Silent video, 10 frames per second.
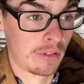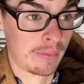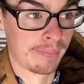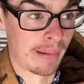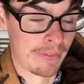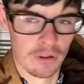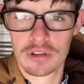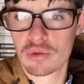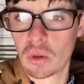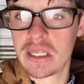my first
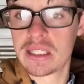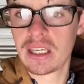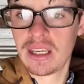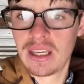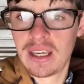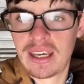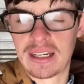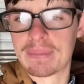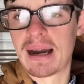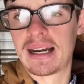week in the
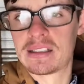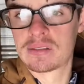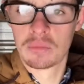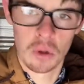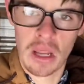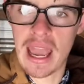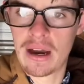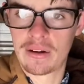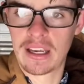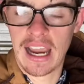mines and
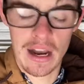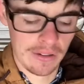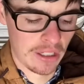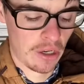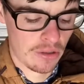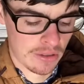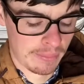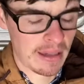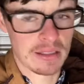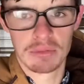how it goes, and met
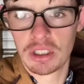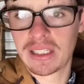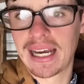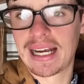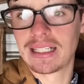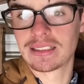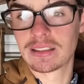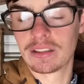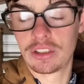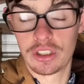some good guys,
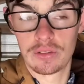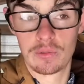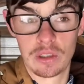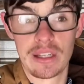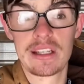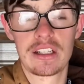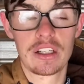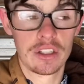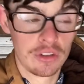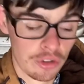really
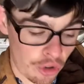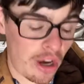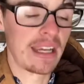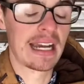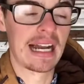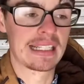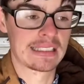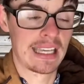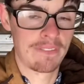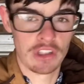great guys that
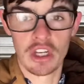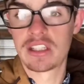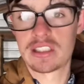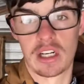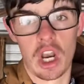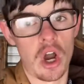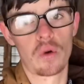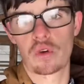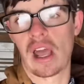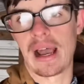have done this in a long
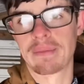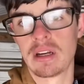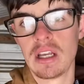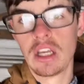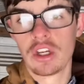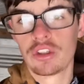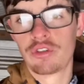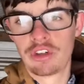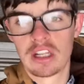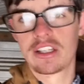time.
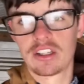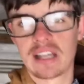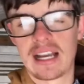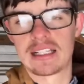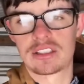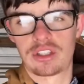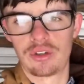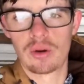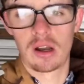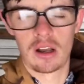Really good guys
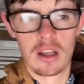to